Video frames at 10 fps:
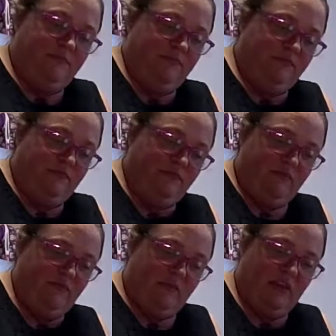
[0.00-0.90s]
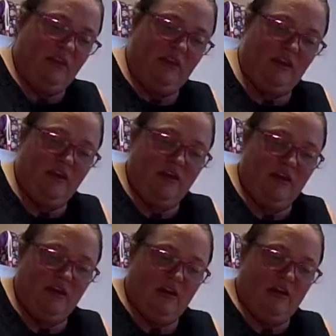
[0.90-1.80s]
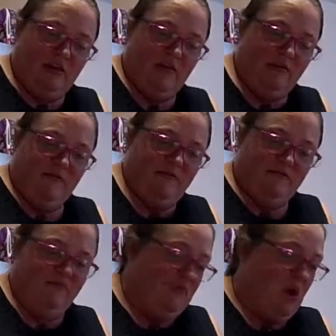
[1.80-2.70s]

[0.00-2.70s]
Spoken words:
recommend it for the people that don't like getting their hands dirty.